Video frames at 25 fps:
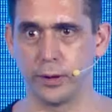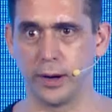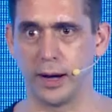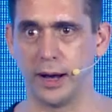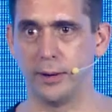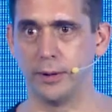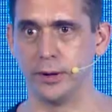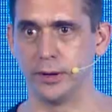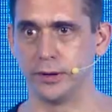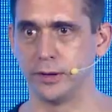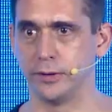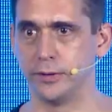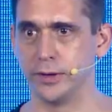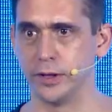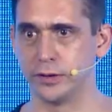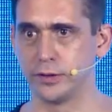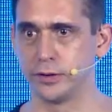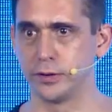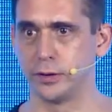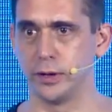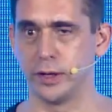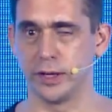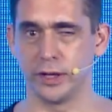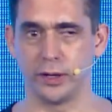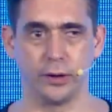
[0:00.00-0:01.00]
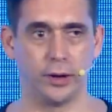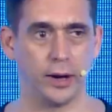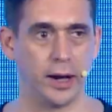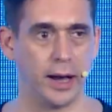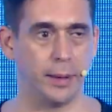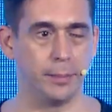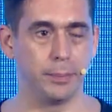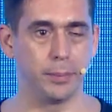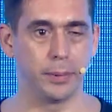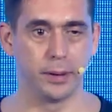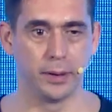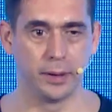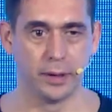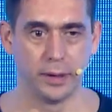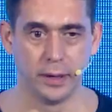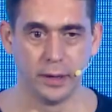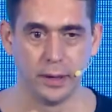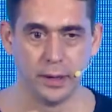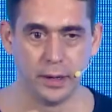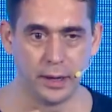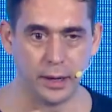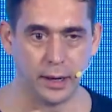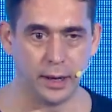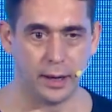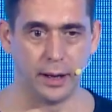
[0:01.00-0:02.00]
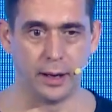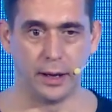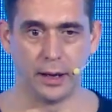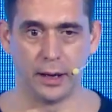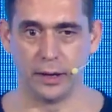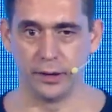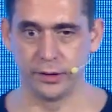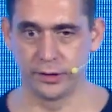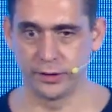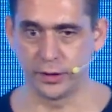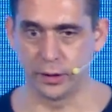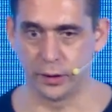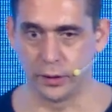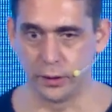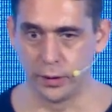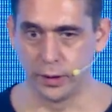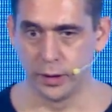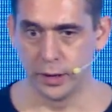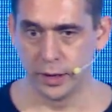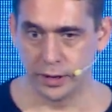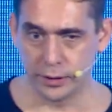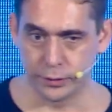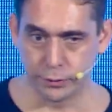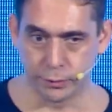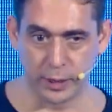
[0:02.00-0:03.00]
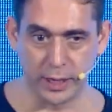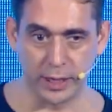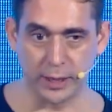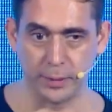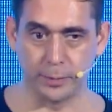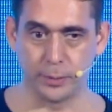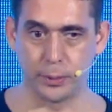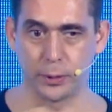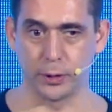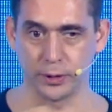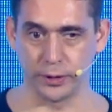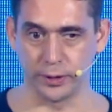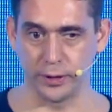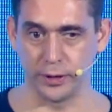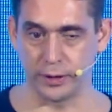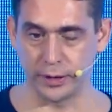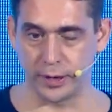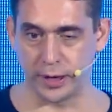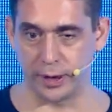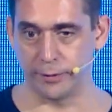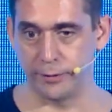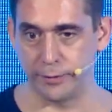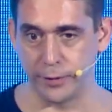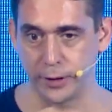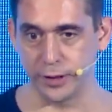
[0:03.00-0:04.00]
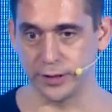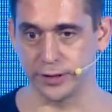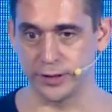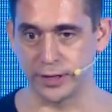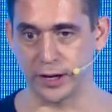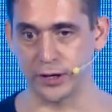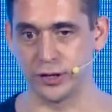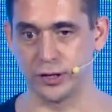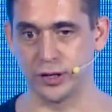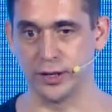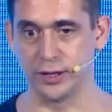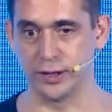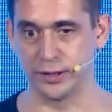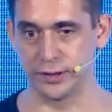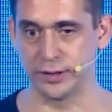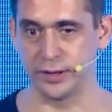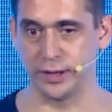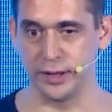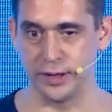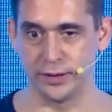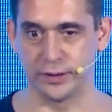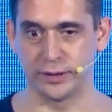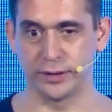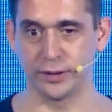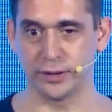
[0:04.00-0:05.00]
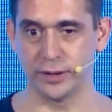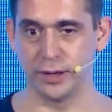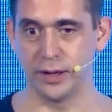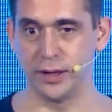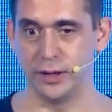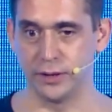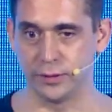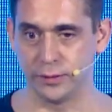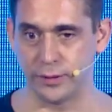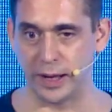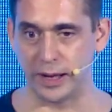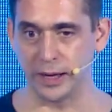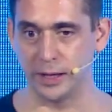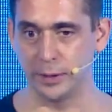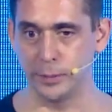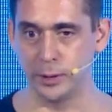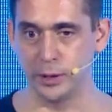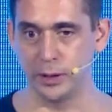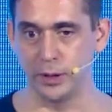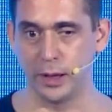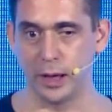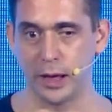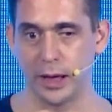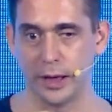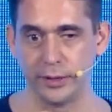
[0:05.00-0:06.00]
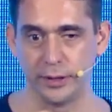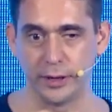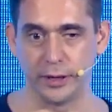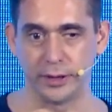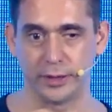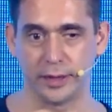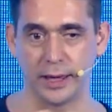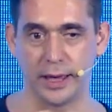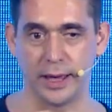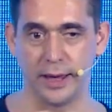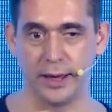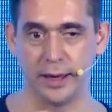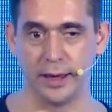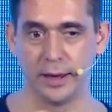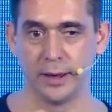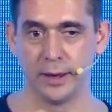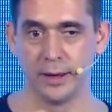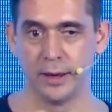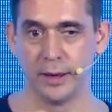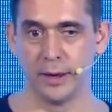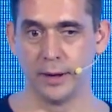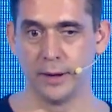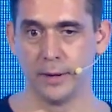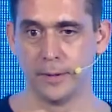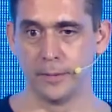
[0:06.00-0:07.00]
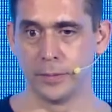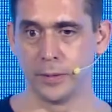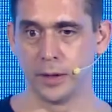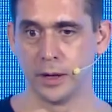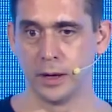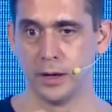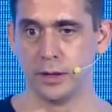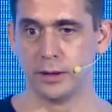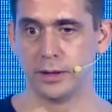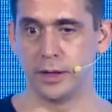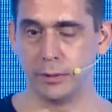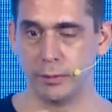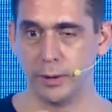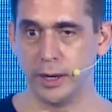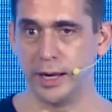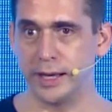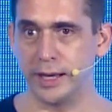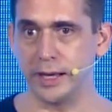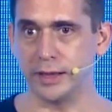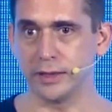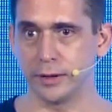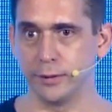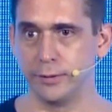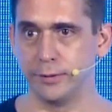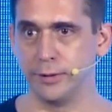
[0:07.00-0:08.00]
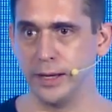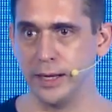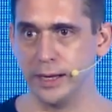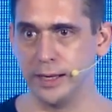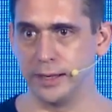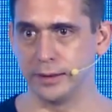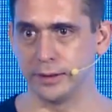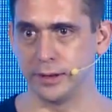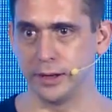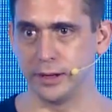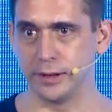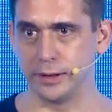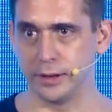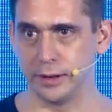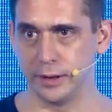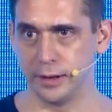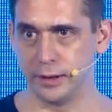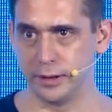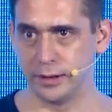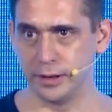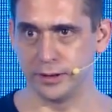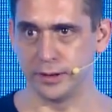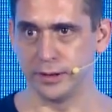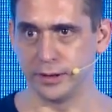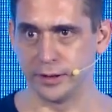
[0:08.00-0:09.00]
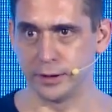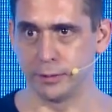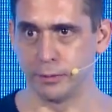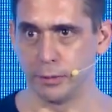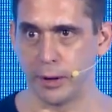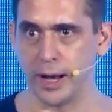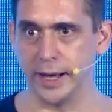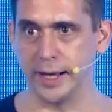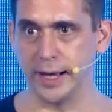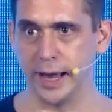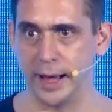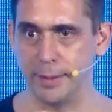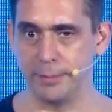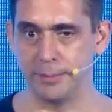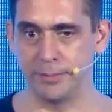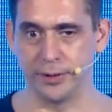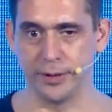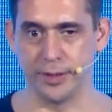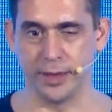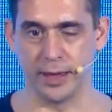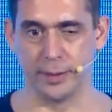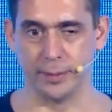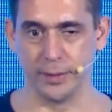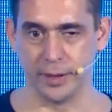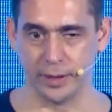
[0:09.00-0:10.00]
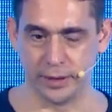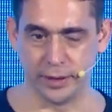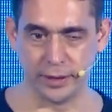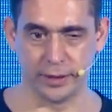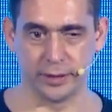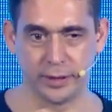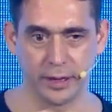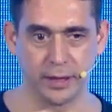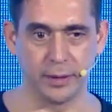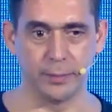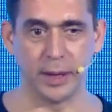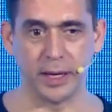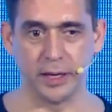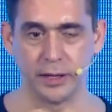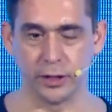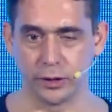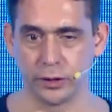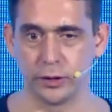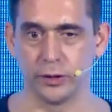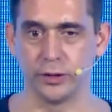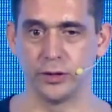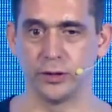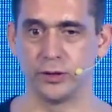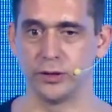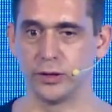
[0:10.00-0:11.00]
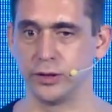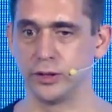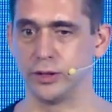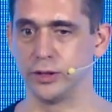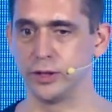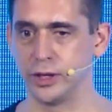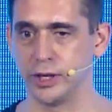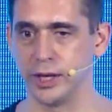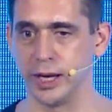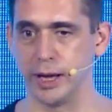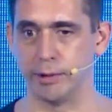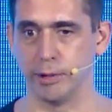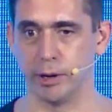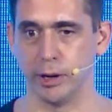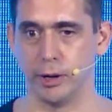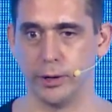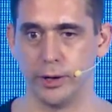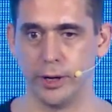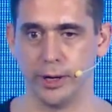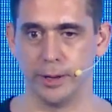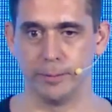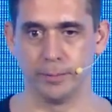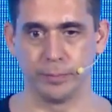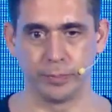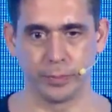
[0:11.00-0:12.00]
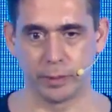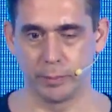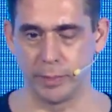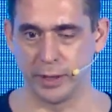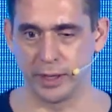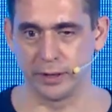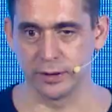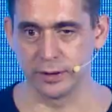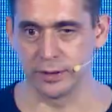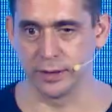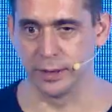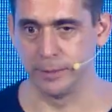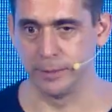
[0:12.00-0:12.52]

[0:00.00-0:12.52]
hours of installing your app. And so it's really important that their first session is valuable and that they really get the feeling that this is the right app for them and that they made a good decision to download it. Because